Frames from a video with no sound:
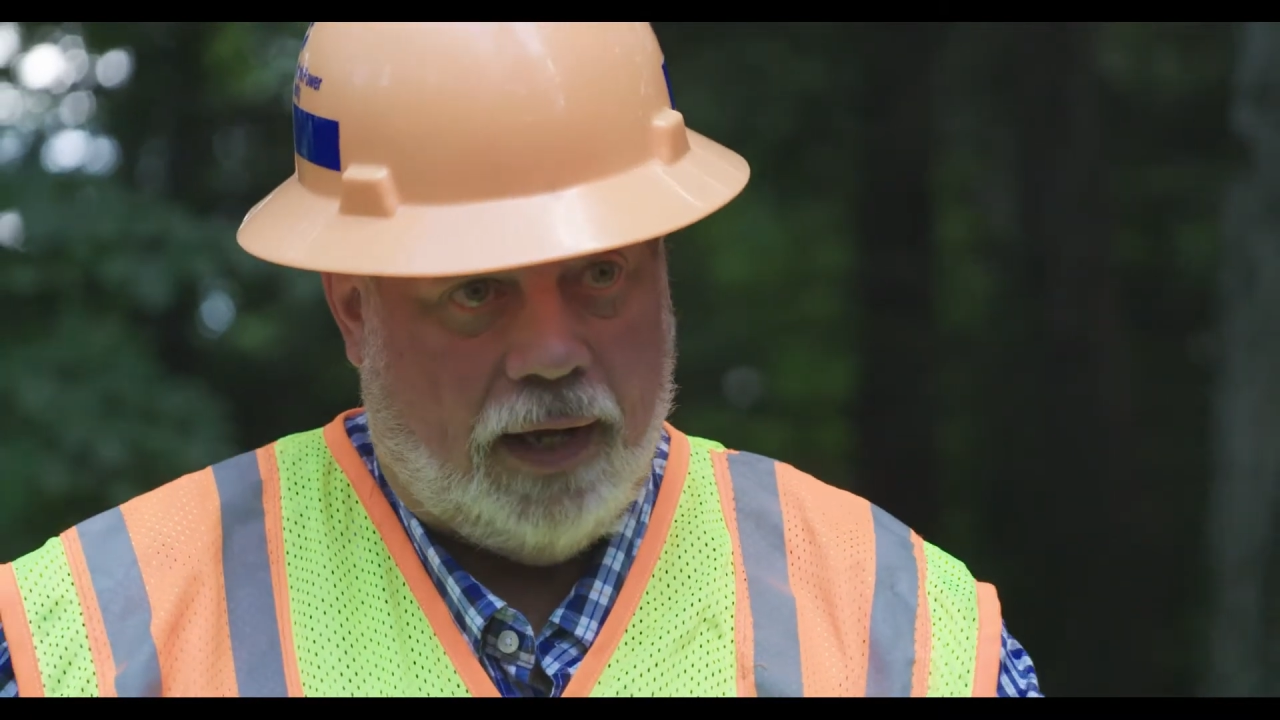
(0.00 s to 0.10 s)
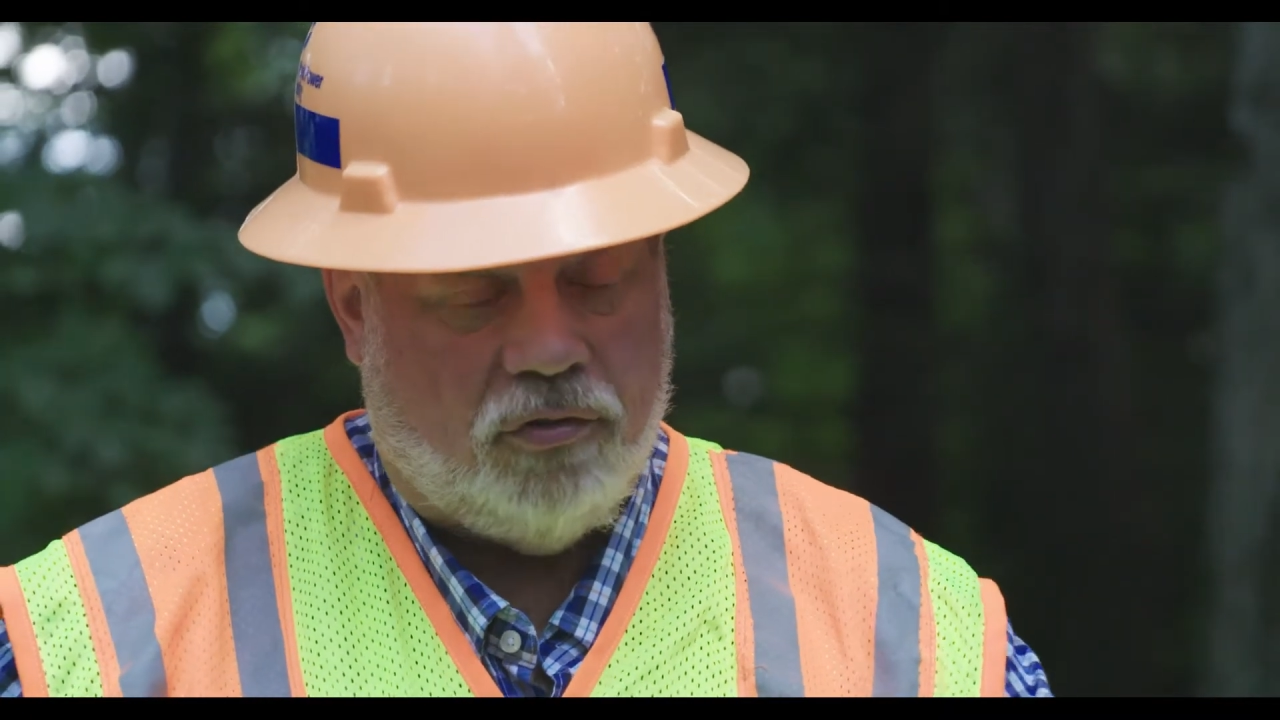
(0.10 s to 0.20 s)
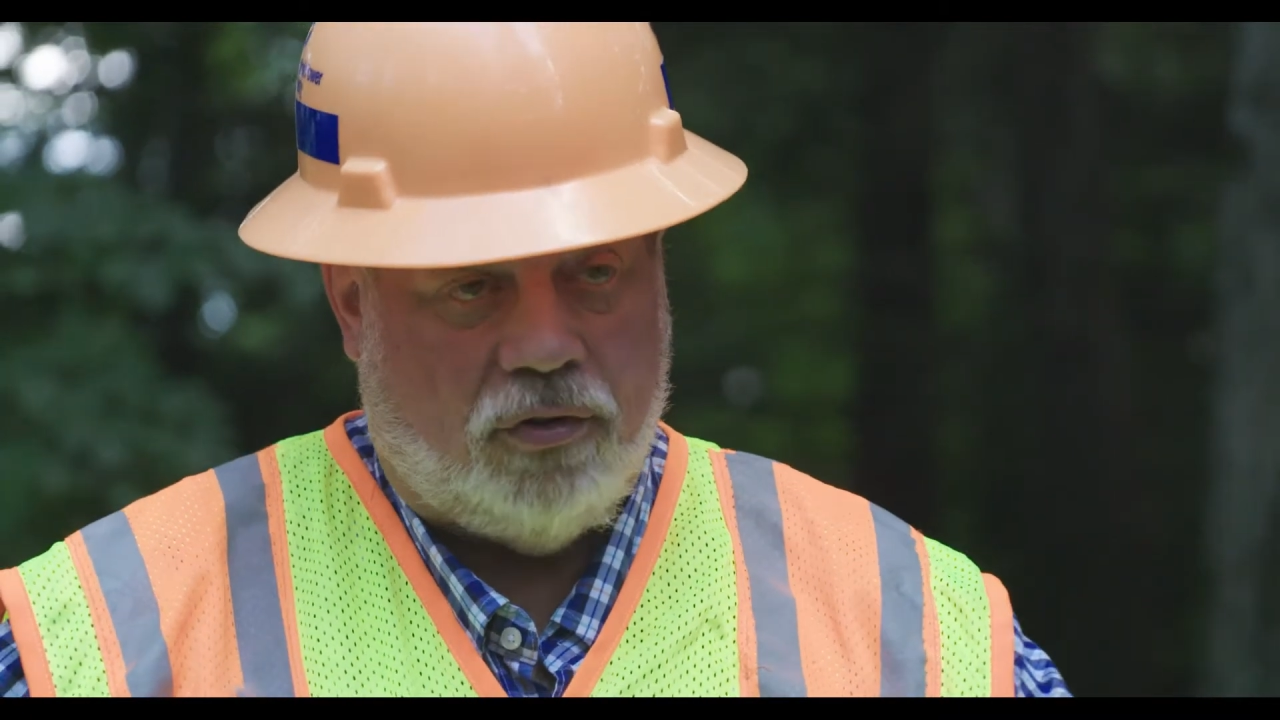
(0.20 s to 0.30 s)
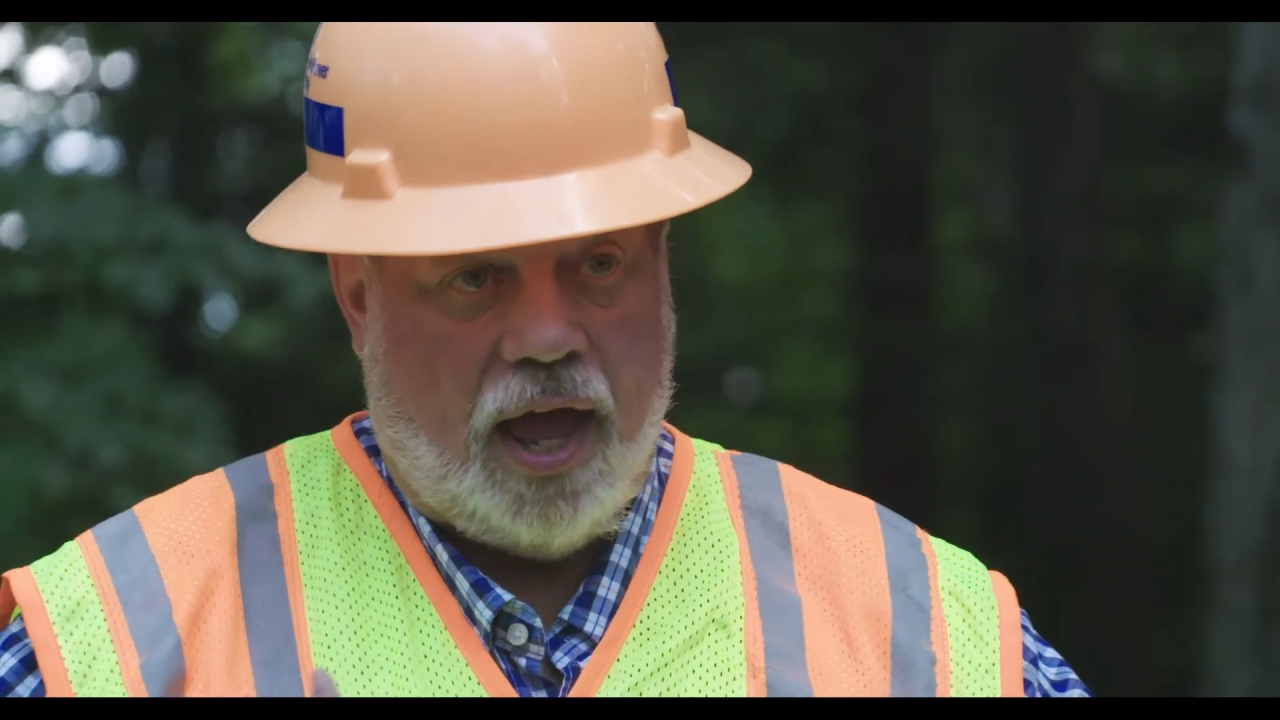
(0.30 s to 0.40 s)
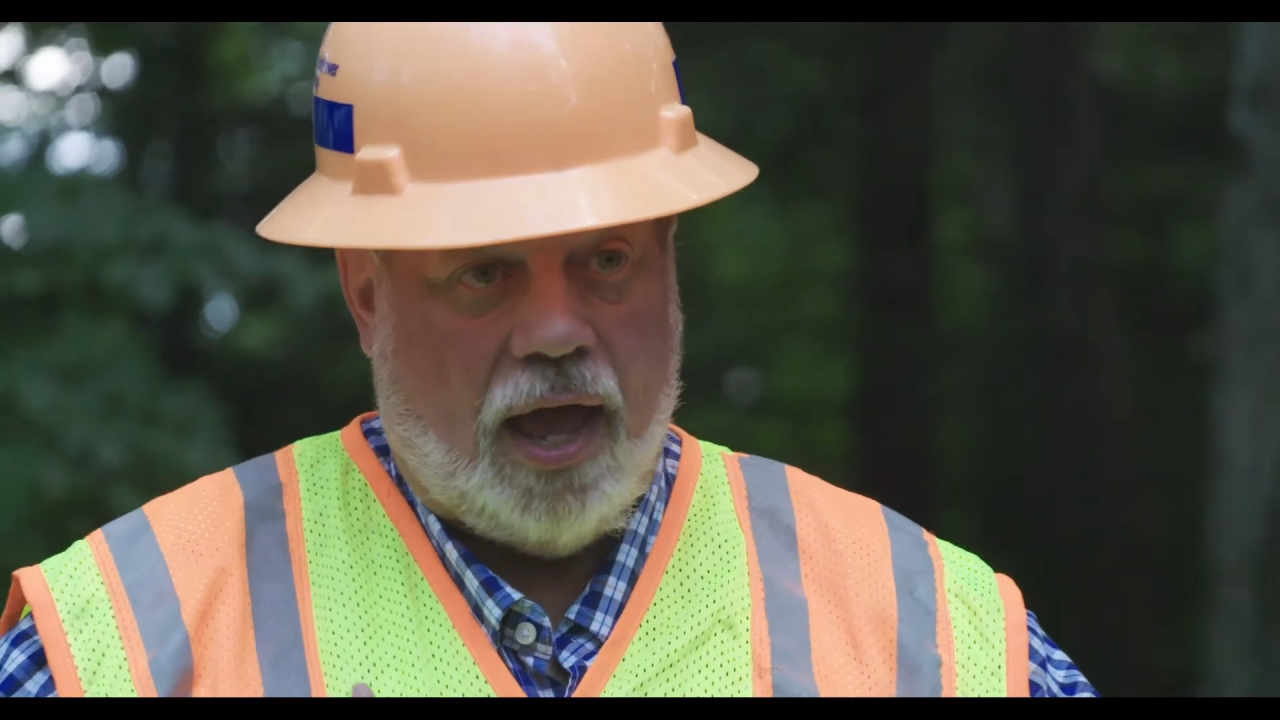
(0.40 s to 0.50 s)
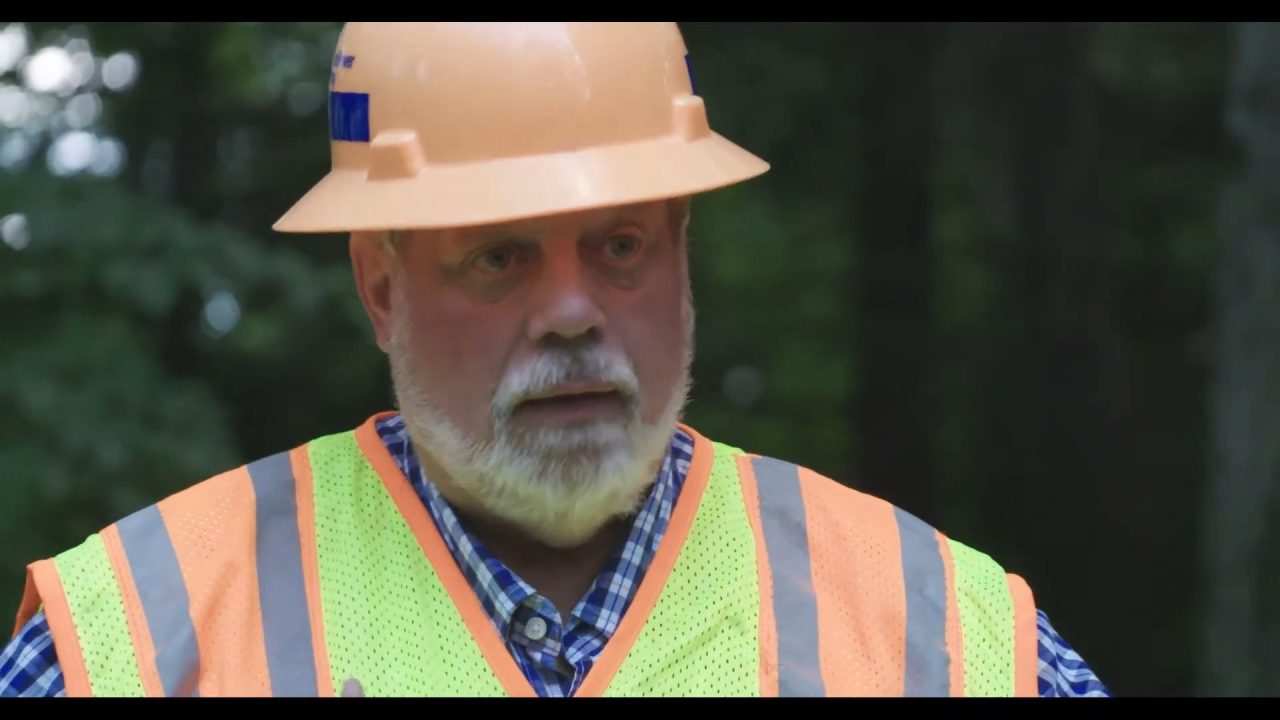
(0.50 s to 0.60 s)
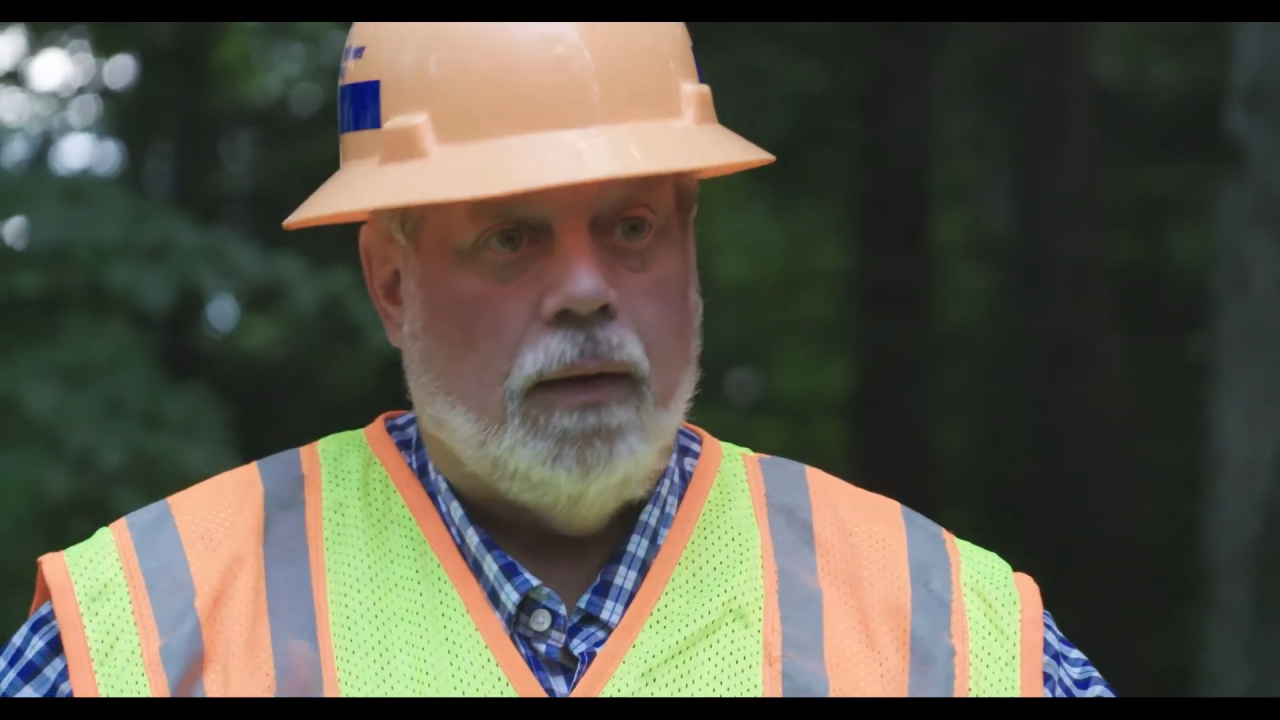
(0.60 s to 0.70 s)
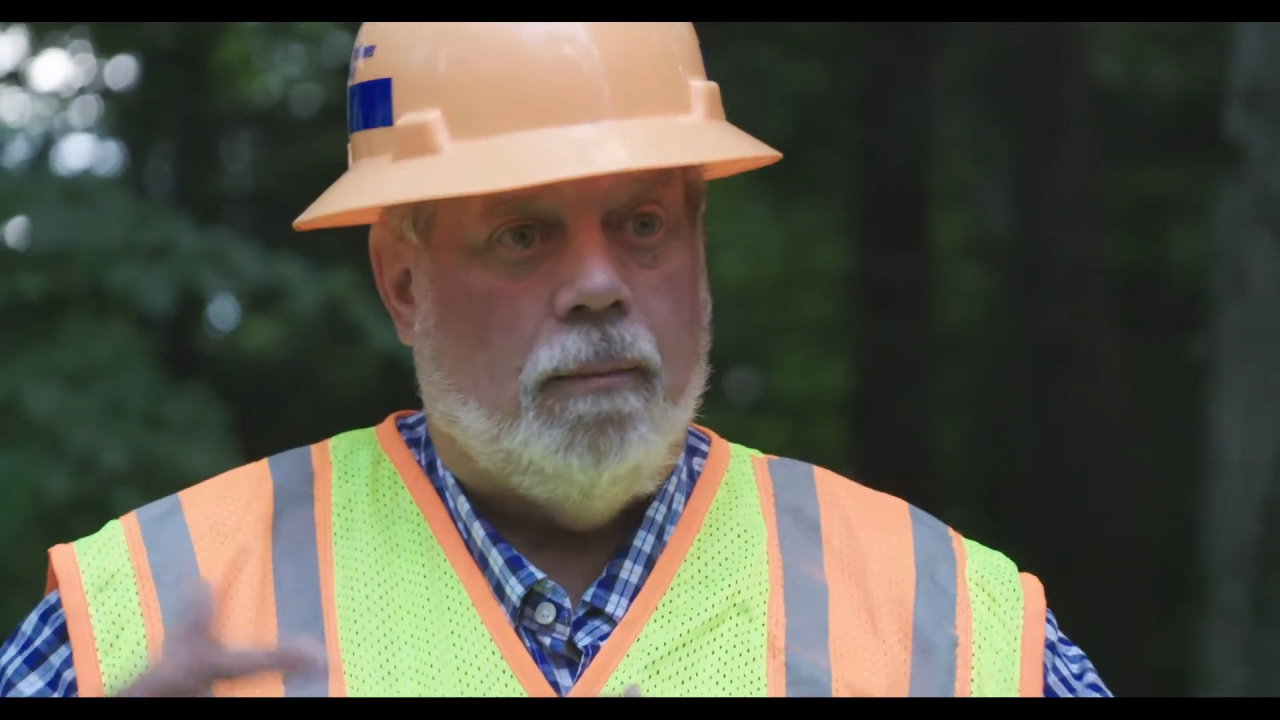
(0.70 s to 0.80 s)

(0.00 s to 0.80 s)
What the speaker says: It's not